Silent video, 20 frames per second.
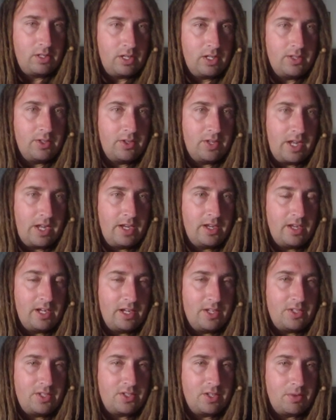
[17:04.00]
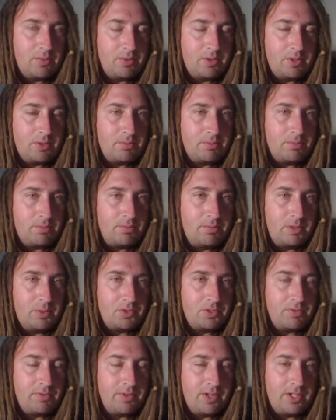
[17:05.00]
Yeah, the AI stuff with the
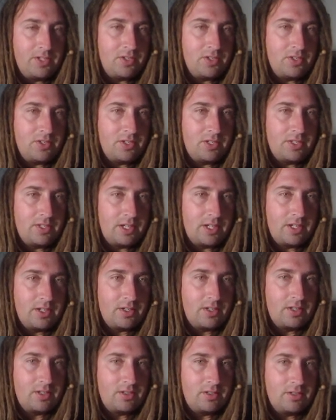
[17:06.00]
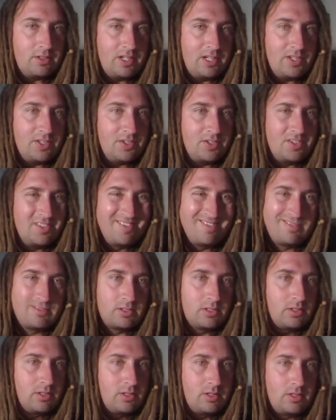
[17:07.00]
people's faces, I think, needs
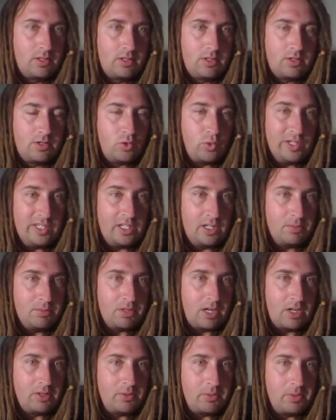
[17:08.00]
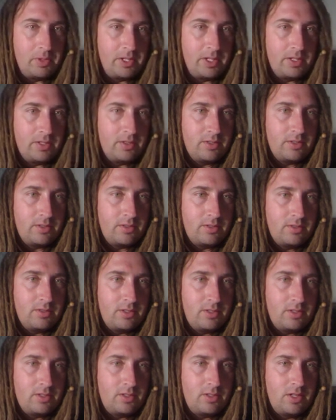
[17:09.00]
tweaking probably.
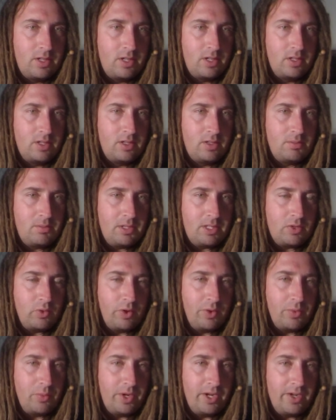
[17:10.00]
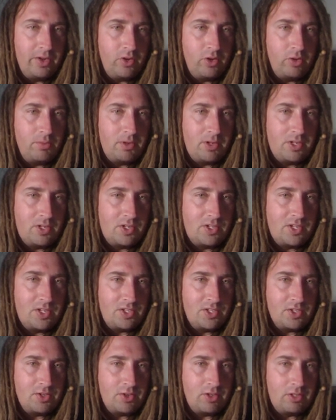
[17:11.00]
Bitcoin Whale emerges
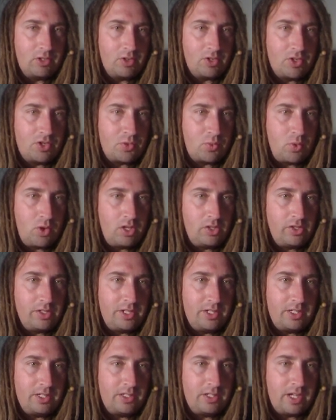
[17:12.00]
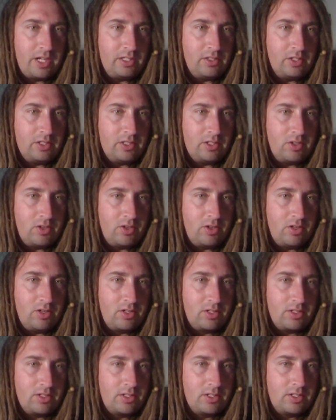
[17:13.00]
as third largest wallet. Caitlin
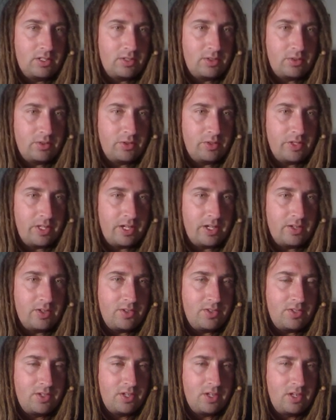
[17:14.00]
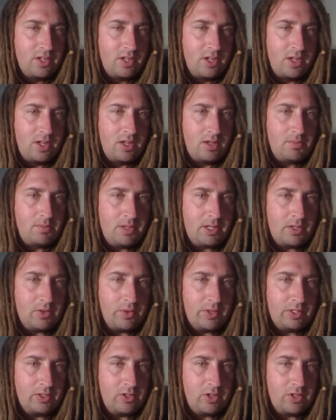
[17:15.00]
Long, don't know who that is.
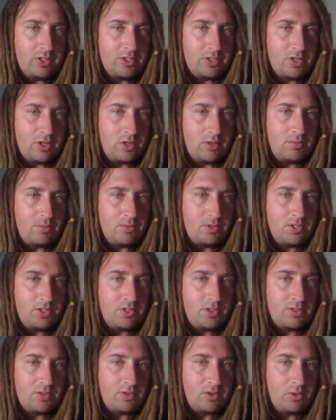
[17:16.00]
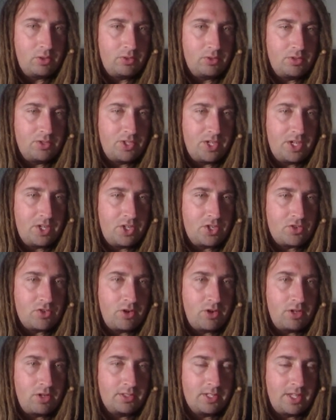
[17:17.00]
Bitcoin long terms holder stay
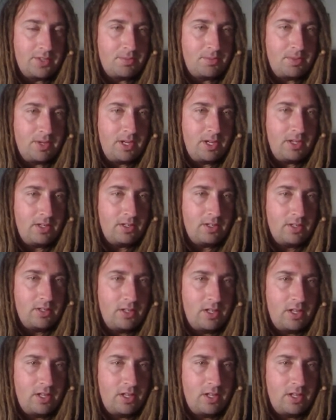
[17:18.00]
strong. That's me.